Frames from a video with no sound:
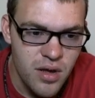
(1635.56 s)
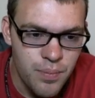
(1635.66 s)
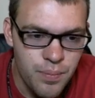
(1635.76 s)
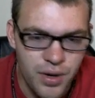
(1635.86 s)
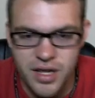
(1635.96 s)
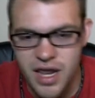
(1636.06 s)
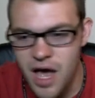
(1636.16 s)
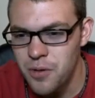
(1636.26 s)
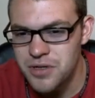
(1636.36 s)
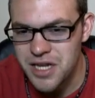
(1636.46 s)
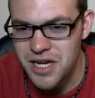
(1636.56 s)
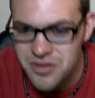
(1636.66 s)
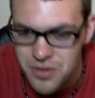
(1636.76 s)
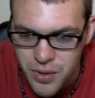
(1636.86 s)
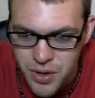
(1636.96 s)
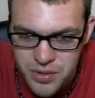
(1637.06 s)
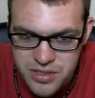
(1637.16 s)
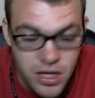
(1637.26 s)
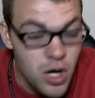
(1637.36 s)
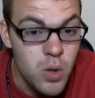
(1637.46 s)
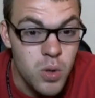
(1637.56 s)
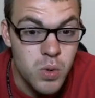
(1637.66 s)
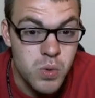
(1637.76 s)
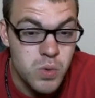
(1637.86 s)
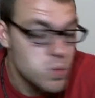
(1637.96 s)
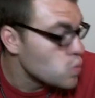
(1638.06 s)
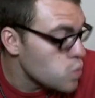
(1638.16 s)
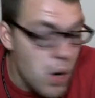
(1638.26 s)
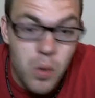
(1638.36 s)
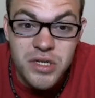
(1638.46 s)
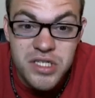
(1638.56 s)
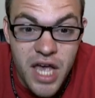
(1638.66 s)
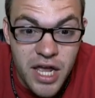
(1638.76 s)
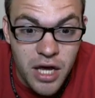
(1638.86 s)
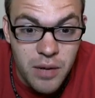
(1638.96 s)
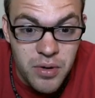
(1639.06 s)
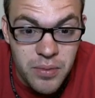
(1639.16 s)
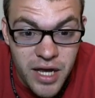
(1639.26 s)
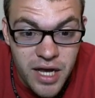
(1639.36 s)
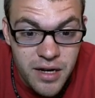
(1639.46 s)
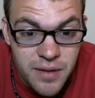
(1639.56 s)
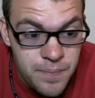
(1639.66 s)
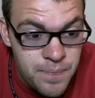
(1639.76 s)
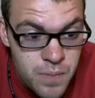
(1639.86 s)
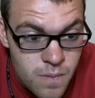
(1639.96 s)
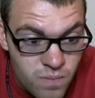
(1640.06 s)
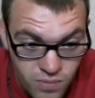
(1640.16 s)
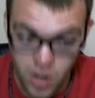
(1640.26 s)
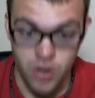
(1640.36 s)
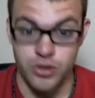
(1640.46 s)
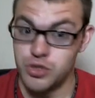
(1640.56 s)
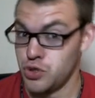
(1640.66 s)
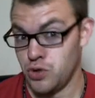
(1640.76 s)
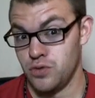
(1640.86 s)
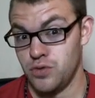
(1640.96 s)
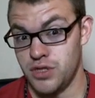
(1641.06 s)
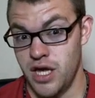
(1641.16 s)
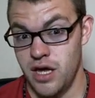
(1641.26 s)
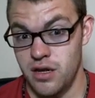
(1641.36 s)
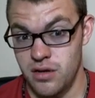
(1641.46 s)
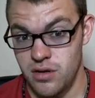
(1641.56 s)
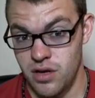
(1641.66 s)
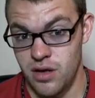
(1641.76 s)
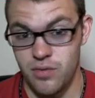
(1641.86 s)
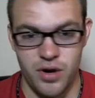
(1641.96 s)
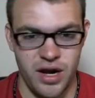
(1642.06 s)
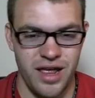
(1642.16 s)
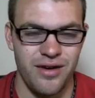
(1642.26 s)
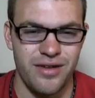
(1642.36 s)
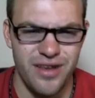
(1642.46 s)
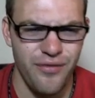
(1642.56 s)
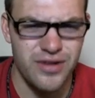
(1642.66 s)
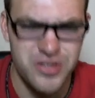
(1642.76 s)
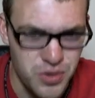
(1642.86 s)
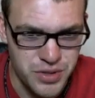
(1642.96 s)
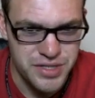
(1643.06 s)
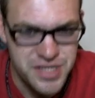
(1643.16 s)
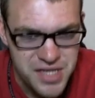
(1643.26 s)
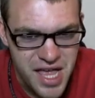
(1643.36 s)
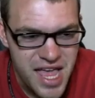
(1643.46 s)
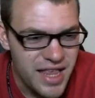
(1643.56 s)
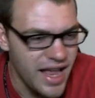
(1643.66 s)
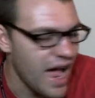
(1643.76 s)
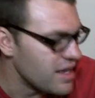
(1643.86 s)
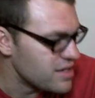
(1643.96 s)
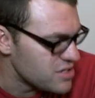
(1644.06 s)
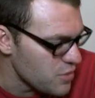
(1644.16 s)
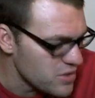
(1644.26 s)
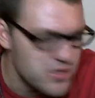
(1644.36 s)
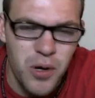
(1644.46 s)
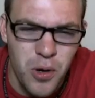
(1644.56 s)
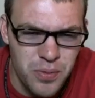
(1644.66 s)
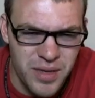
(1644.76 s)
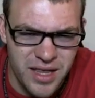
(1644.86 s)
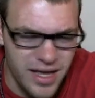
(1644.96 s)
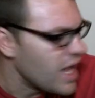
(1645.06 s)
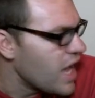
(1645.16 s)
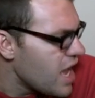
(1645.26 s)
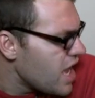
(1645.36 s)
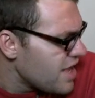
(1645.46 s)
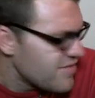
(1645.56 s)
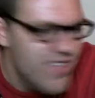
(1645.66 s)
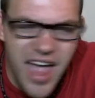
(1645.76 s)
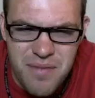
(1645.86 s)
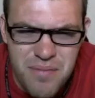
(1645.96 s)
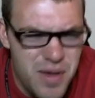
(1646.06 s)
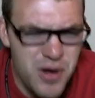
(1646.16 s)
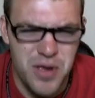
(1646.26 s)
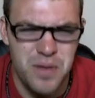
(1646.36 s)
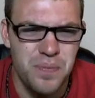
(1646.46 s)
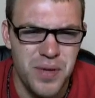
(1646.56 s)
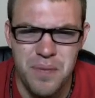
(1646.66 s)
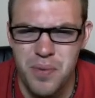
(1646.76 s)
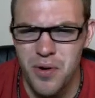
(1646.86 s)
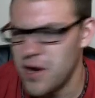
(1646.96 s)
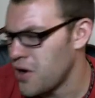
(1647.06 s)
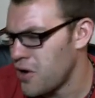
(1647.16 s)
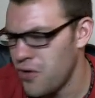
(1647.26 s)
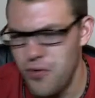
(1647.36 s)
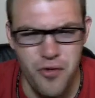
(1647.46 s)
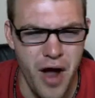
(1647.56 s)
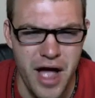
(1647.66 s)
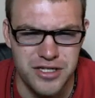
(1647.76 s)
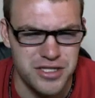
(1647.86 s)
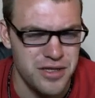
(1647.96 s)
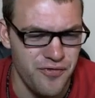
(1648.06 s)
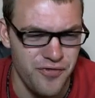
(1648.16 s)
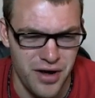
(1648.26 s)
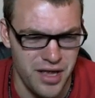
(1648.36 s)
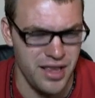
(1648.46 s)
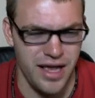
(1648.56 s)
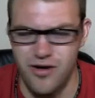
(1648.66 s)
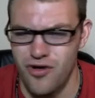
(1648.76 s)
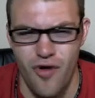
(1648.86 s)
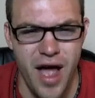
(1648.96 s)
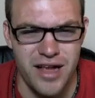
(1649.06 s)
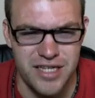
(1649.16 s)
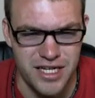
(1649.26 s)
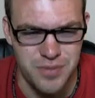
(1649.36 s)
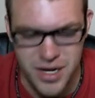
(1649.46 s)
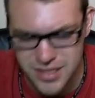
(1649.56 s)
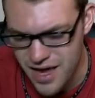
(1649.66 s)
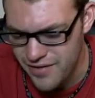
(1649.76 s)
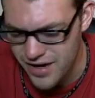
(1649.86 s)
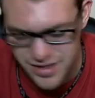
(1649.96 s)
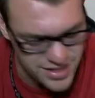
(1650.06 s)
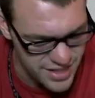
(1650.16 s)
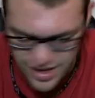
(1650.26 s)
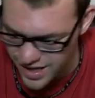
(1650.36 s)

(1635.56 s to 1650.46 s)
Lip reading: But now it's gonna get to the point where it's like, oh, what was that number, man? Are you sure it was that? And we're gonna hear different sources. Like someone told me like 10 million people and it crashed crashed Xbox Live, and I was like,